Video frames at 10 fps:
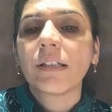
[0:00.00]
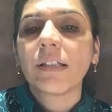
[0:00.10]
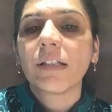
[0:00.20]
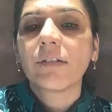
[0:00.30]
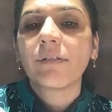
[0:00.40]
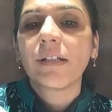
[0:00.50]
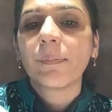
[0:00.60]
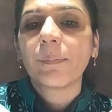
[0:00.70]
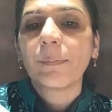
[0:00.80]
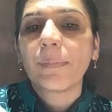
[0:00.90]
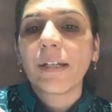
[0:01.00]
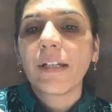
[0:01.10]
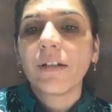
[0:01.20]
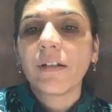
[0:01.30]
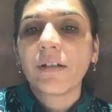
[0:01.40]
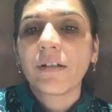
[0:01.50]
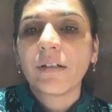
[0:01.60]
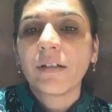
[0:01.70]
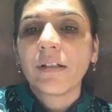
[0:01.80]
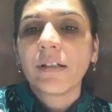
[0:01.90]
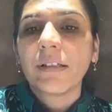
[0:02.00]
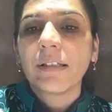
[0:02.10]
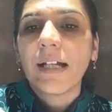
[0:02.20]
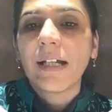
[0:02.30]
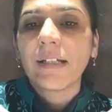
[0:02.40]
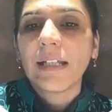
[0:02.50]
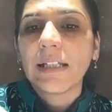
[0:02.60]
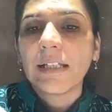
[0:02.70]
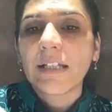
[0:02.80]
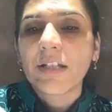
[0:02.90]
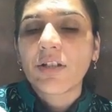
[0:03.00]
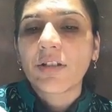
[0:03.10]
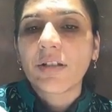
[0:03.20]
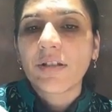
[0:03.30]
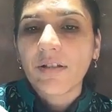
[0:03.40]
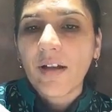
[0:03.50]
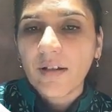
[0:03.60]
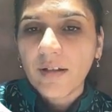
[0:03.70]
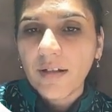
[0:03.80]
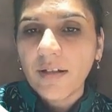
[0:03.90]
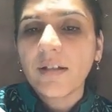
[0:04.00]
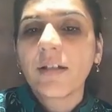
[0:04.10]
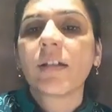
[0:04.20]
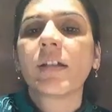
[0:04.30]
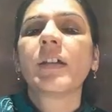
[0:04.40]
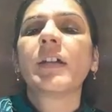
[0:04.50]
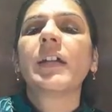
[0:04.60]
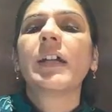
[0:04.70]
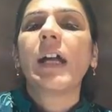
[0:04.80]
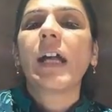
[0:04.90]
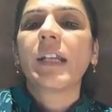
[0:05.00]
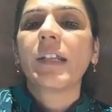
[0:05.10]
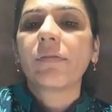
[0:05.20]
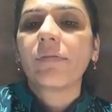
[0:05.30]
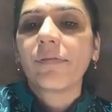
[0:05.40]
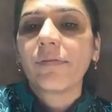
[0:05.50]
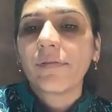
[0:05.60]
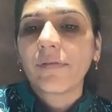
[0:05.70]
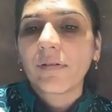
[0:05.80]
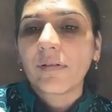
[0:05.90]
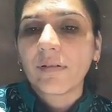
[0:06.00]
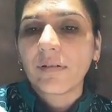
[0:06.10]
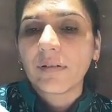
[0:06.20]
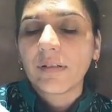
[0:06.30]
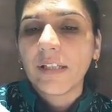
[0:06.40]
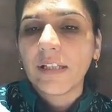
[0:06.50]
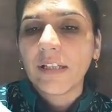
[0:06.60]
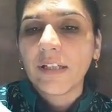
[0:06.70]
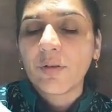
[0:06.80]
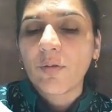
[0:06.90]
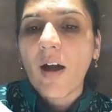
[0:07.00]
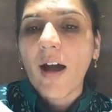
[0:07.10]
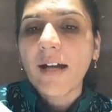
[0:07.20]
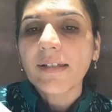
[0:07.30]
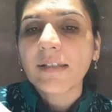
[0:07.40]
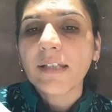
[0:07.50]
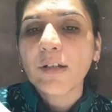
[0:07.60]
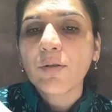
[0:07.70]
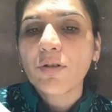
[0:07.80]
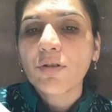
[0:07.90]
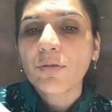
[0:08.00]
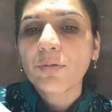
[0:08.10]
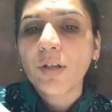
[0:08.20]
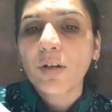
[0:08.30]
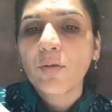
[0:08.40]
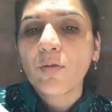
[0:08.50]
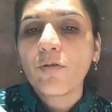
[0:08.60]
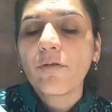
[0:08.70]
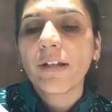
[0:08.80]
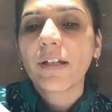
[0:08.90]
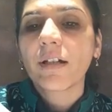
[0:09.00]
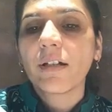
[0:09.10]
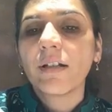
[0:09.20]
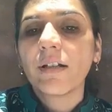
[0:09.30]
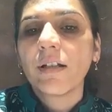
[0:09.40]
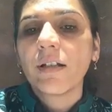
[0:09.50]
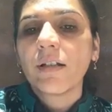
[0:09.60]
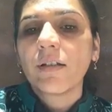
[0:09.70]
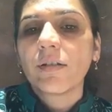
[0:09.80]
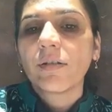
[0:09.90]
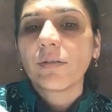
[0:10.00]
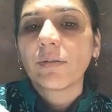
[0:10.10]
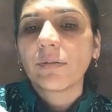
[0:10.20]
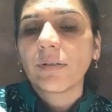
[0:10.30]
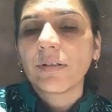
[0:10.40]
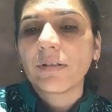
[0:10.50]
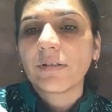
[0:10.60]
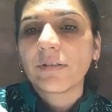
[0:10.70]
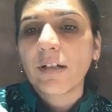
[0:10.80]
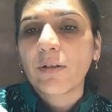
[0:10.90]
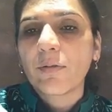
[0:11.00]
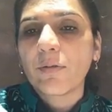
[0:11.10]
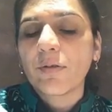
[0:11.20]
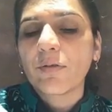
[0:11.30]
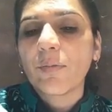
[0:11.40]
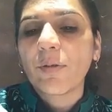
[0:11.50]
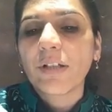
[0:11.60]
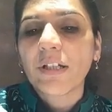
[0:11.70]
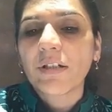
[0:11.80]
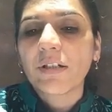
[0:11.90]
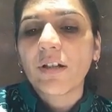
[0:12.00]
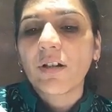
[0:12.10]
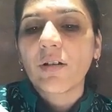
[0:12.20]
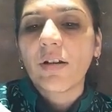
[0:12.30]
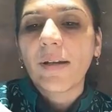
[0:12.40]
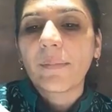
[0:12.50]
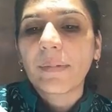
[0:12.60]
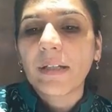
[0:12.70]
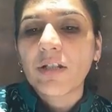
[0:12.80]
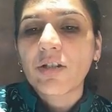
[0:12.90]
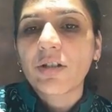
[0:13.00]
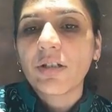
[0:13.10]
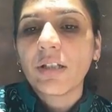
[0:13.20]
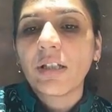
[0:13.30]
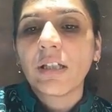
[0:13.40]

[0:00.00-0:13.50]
then it will print that delegation is occurred. And if they need to ask the question to the coworker, so this is the code to monitor the collaboration.